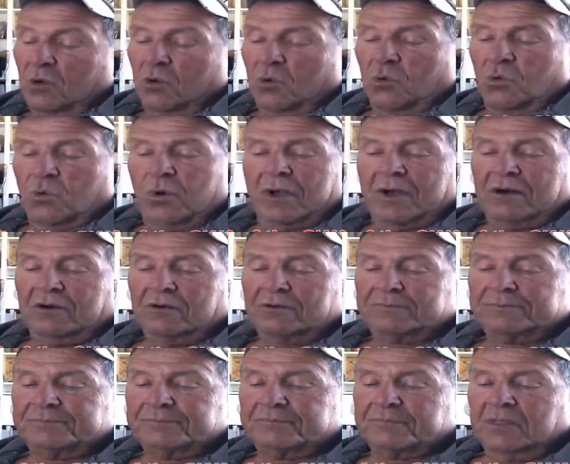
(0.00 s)
Well,
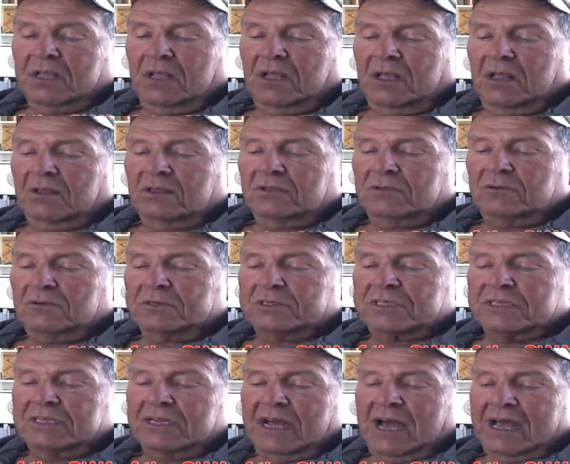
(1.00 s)

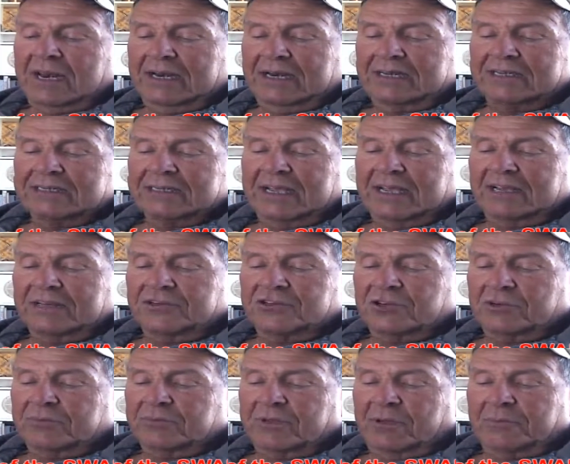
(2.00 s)
Lewis nodded his head,
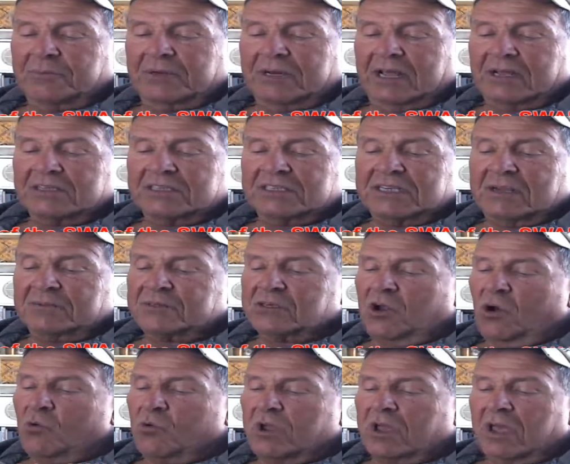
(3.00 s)
jumped up and down. Sam said,
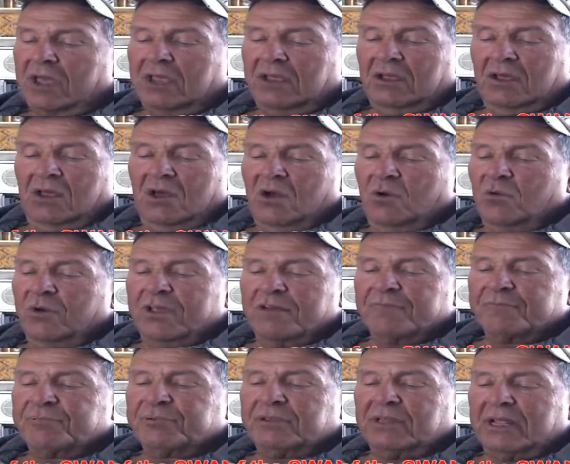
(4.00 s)
"Okay, we
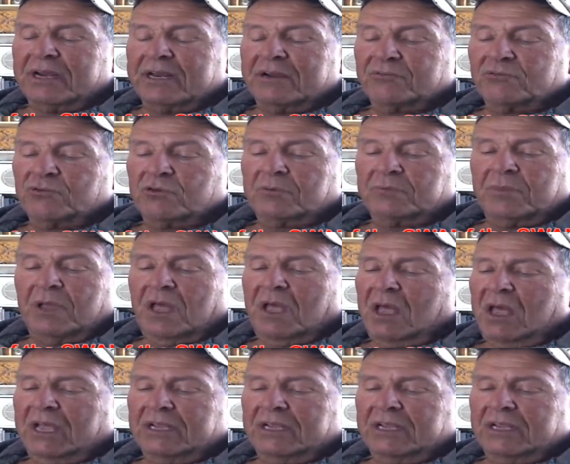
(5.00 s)
have plenty of room.